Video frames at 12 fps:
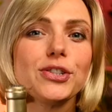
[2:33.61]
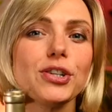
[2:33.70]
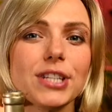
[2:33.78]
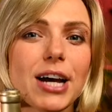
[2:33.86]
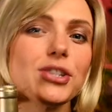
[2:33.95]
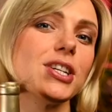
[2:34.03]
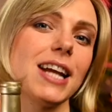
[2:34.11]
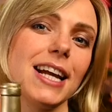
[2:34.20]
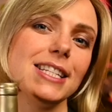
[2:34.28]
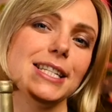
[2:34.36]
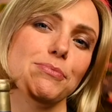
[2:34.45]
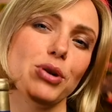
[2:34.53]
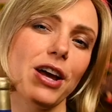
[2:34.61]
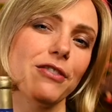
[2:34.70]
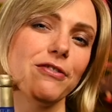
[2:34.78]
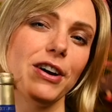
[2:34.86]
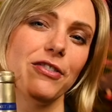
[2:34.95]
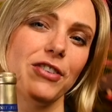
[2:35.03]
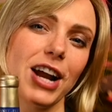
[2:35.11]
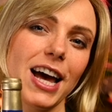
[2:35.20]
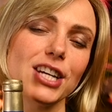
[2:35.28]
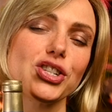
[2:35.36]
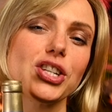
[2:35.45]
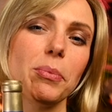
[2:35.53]
2008 Sediment
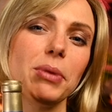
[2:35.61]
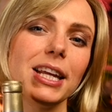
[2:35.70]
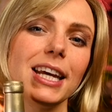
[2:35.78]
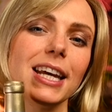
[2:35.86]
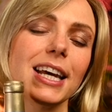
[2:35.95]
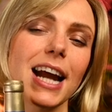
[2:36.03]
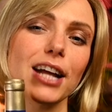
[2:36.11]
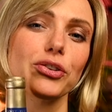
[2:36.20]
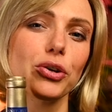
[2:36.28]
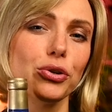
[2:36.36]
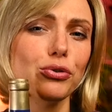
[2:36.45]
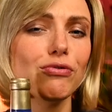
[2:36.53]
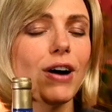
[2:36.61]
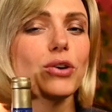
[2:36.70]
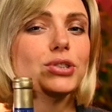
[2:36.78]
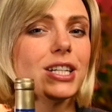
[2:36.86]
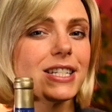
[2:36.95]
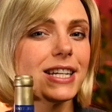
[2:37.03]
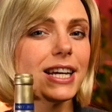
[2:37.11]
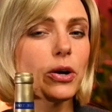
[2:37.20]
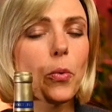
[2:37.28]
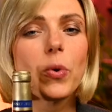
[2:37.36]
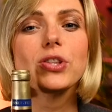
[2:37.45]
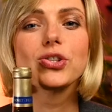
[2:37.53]
Fevre Chablis Grand Cru Vaud d'Azur
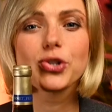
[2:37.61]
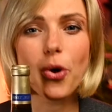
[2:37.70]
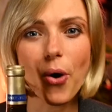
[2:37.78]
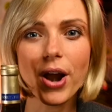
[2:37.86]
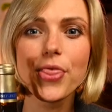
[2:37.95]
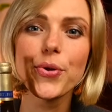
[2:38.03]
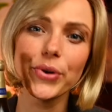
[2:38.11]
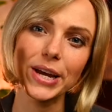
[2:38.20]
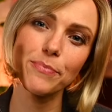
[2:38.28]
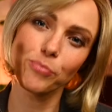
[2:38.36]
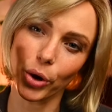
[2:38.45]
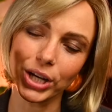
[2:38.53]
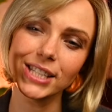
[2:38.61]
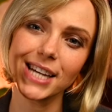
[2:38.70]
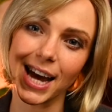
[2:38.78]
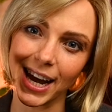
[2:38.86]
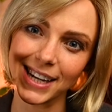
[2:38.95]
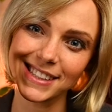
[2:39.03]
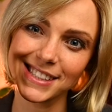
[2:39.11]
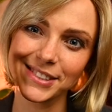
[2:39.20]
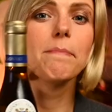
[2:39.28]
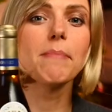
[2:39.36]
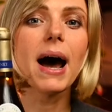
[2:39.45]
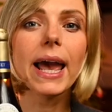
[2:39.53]
with score 3.8.
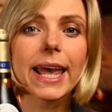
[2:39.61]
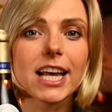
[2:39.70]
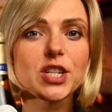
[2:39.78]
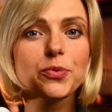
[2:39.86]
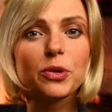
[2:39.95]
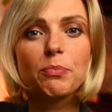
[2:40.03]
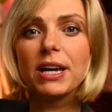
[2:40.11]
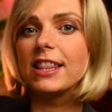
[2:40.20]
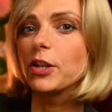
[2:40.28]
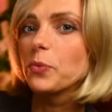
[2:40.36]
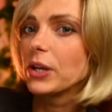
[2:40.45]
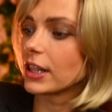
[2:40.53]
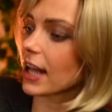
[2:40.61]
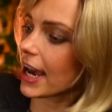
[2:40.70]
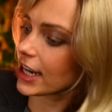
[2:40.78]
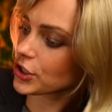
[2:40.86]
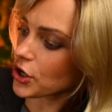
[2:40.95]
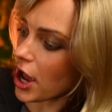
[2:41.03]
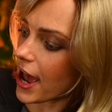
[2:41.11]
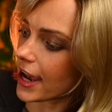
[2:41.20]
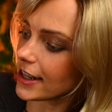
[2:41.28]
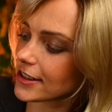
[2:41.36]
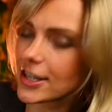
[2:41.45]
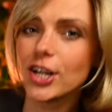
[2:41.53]
My guess would be that we like to
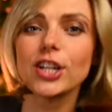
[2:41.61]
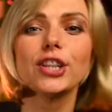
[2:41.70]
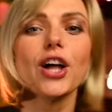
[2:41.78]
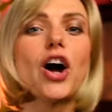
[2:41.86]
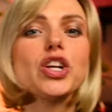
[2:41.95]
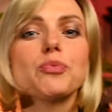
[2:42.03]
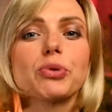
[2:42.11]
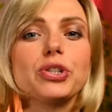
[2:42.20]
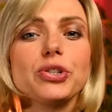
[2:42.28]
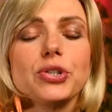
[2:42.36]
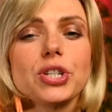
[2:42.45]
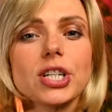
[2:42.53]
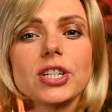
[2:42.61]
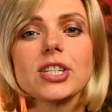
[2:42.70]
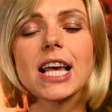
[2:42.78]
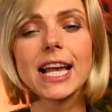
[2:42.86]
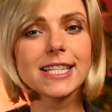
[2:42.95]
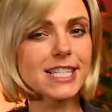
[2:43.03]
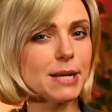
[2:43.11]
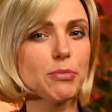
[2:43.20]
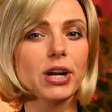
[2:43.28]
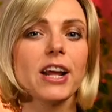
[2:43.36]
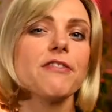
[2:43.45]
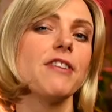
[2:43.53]
hate large producers, and
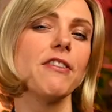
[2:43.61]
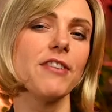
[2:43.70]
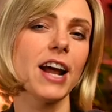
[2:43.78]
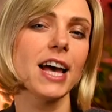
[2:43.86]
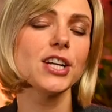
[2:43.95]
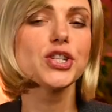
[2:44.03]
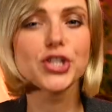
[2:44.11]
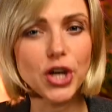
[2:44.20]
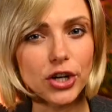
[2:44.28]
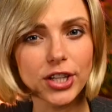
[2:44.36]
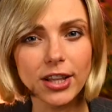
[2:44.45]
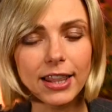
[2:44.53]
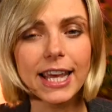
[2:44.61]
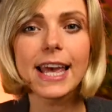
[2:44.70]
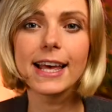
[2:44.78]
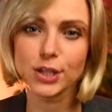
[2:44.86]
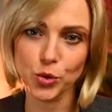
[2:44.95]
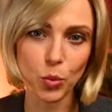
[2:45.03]
Sediment Fevre certainly is